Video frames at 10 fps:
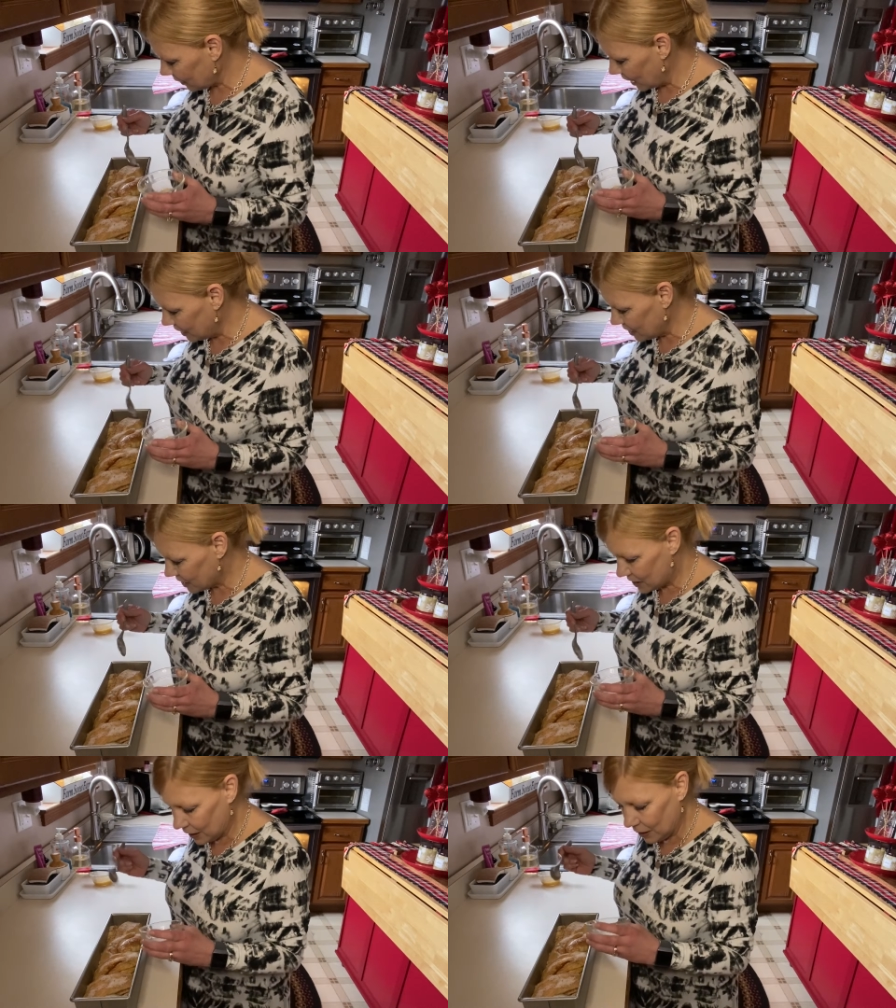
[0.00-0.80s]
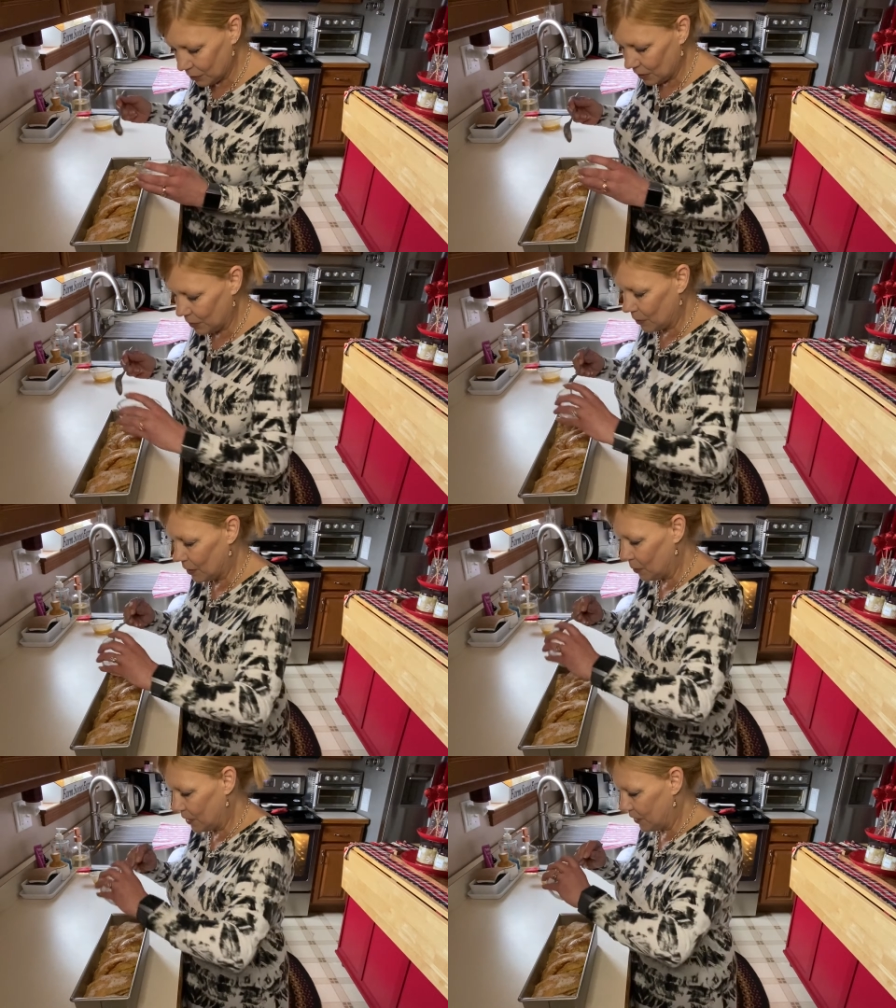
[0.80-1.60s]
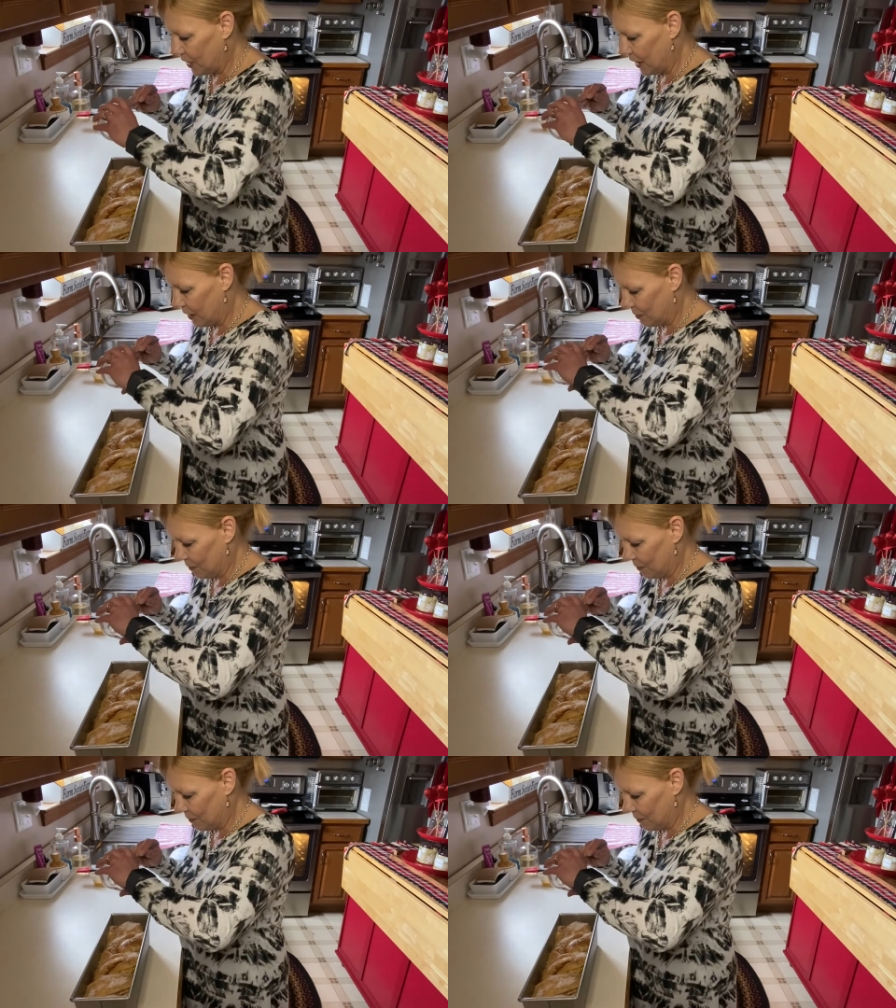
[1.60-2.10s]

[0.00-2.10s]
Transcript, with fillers: And it's sticking really well with the